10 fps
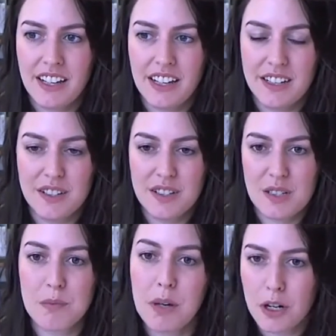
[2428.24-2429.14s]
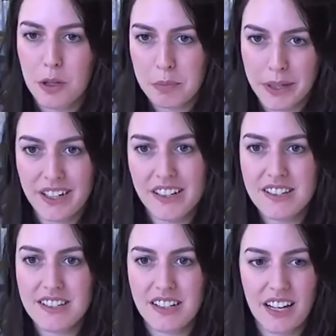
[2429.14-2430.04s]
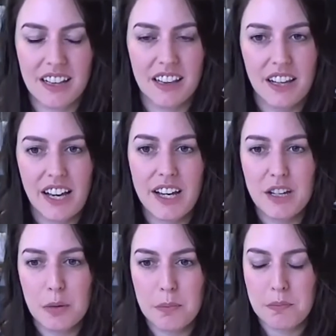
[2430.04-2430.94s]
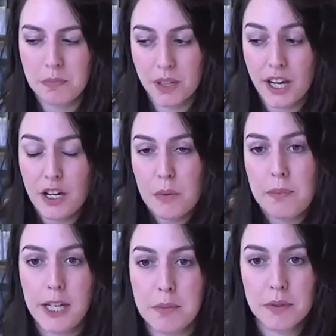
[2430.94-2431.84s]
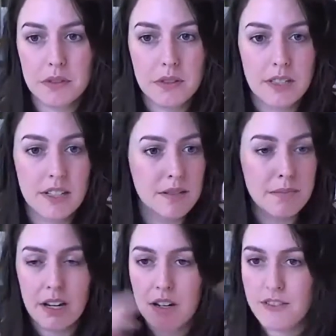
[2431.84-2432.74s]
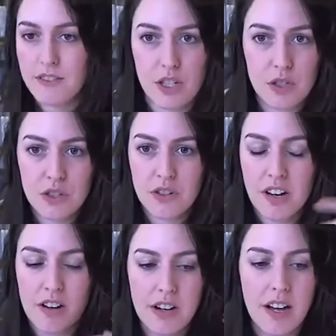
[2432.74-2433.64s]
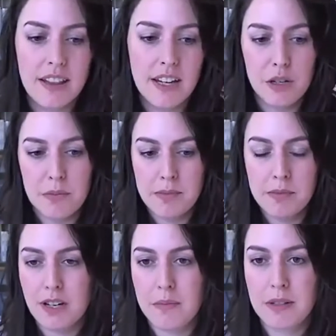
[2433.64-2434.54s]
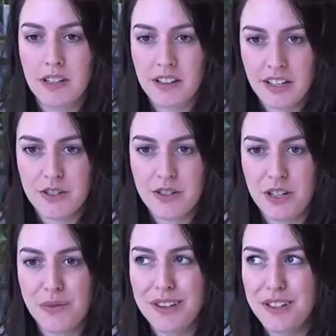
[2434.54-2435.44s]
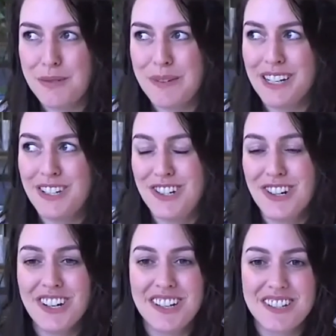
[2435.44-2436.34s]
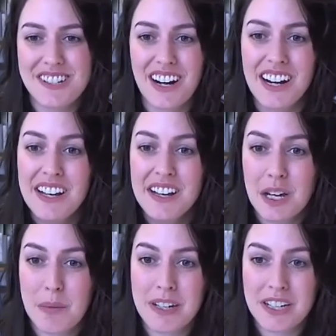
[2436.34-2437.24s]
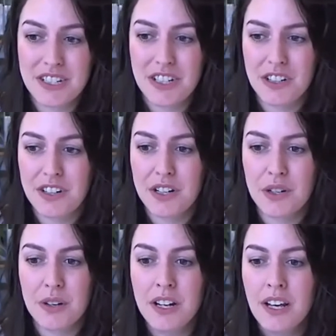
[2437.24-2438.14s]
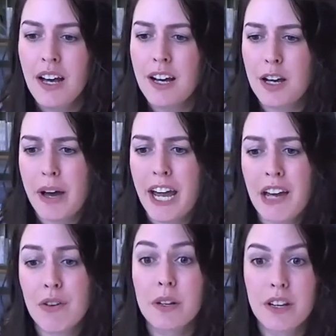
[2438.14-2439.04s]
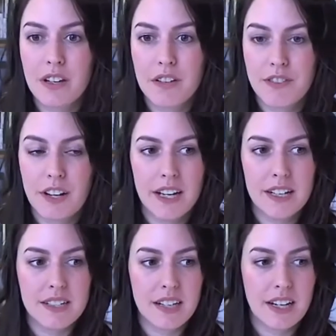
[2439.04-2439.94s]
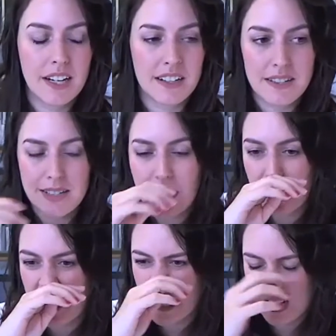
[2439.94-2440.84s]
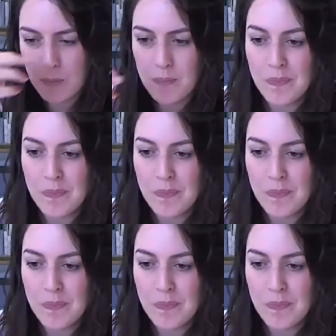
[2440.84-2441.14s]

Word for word: in small bits and let your let your people, it doesn't matter if it's a huge crowd or not, let your people come along that journey with you, because you're going to start coming into your own. Um, I have a really good friend, uh, Sarah